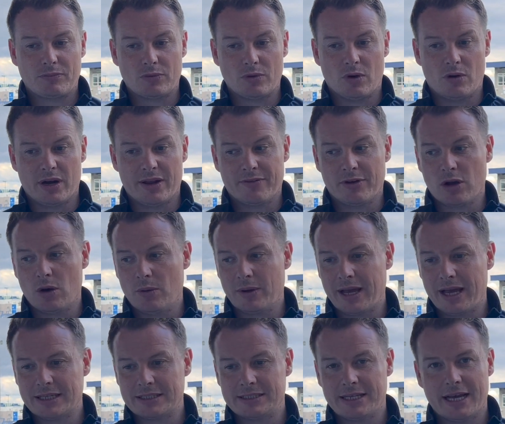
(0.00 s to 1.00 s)
or even go and
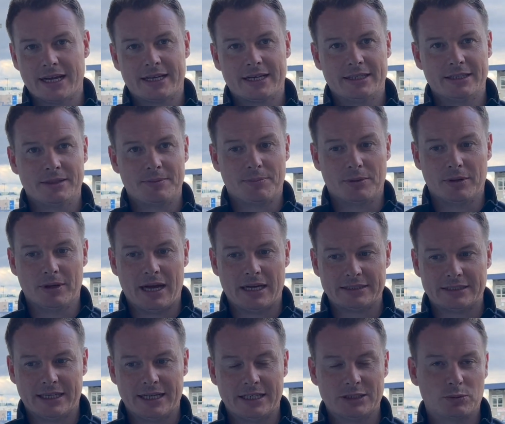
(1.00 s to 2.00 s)
get a second. But as
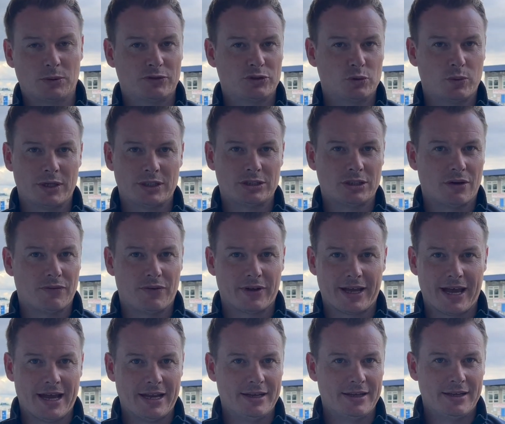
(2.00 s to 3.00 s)
it is, we've switched off
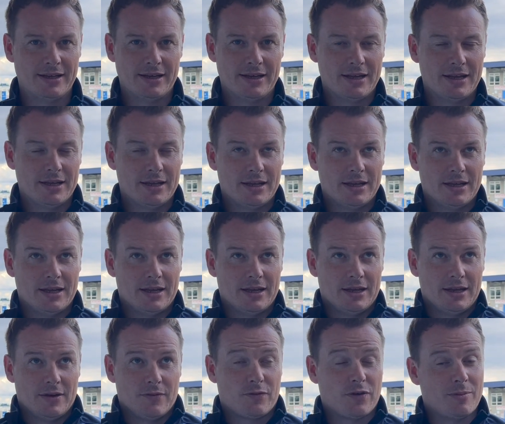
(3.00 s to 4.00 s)
again
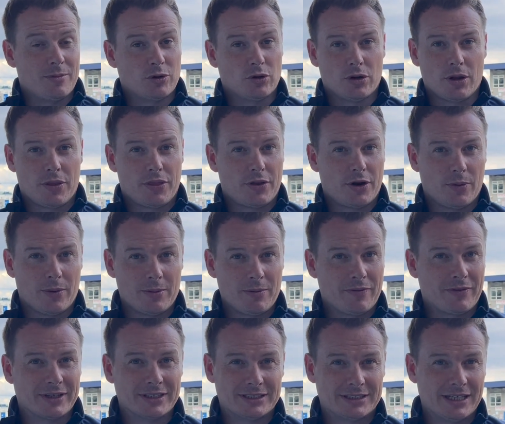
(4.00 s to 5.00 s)
from another throw-in.
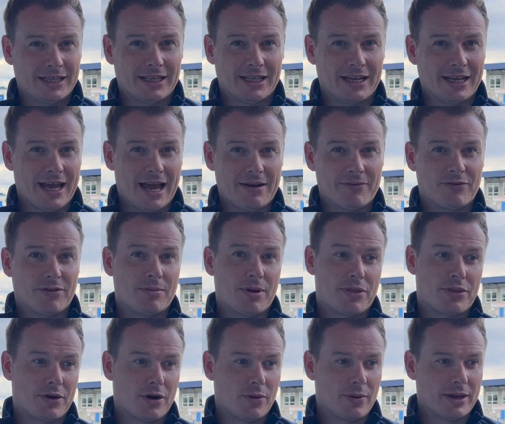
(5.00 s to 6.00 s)
We've conceded again from
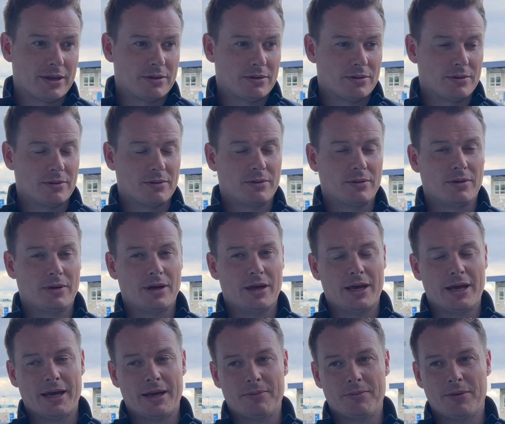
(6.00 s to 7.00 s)
a throw-in
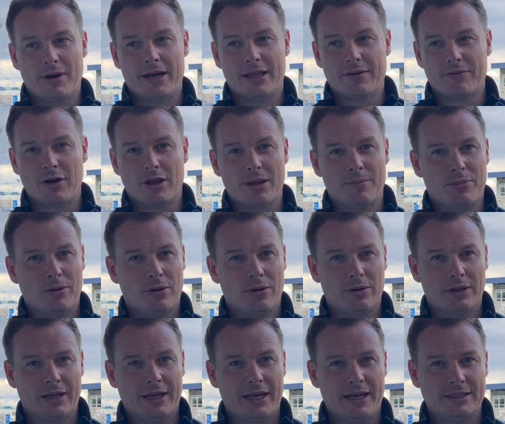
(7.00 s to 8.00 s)
where they've got the
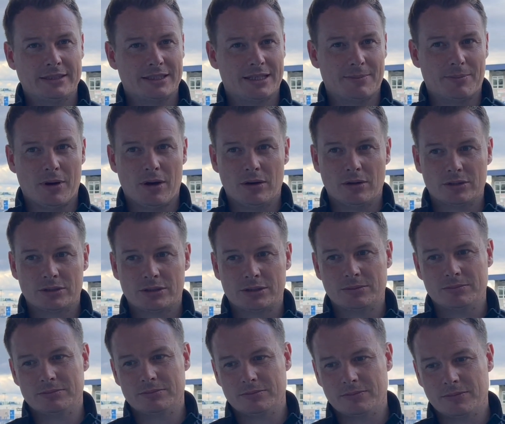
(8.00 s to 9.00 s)
ball into the box,
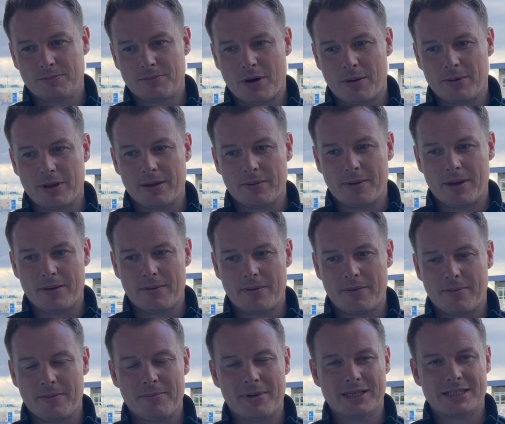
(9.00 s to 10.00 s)
probably a bit
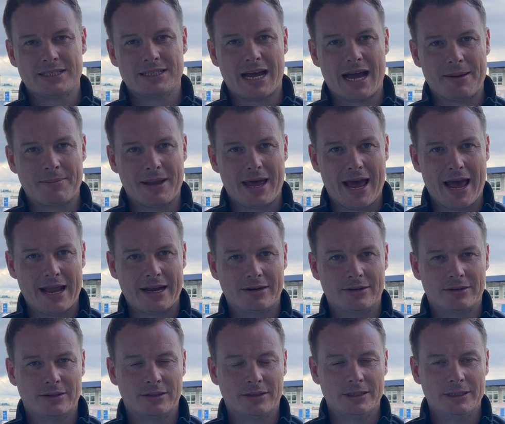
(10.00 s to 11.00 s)
mistimed a
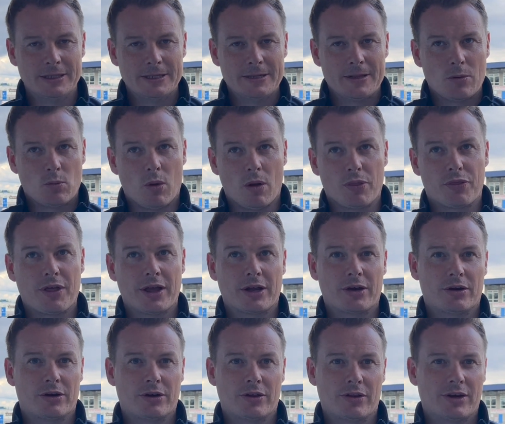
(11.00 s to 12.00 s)
header, or one thing
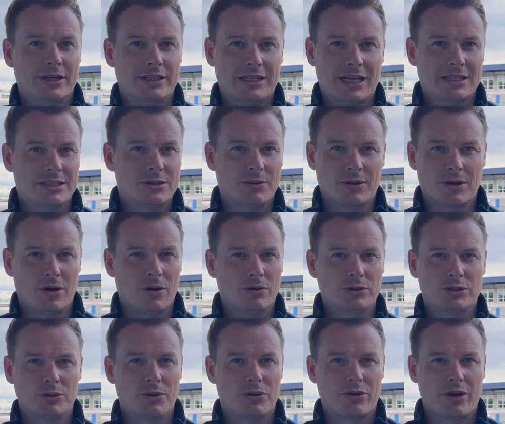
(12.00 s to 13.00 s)
or another, it's led to a goal
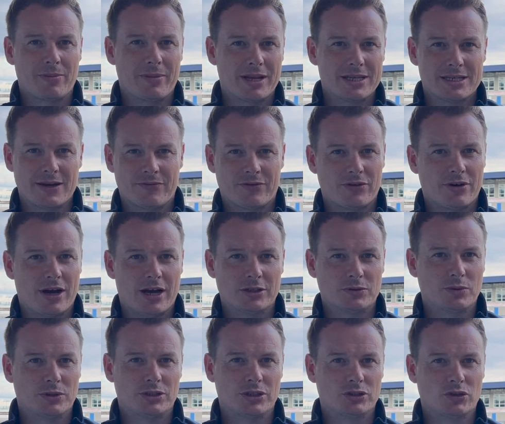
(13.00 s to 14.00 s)
2 or 3 minutes after ours,
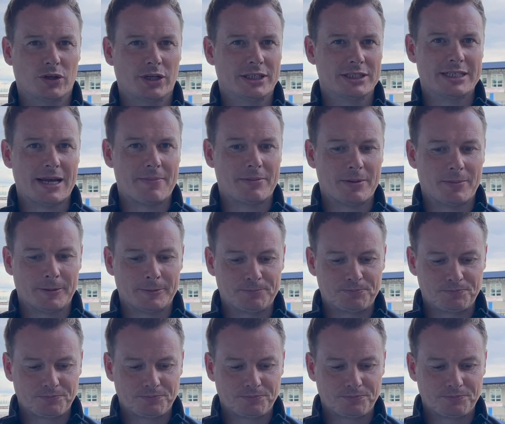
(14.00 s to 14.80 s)
which is unacceptable.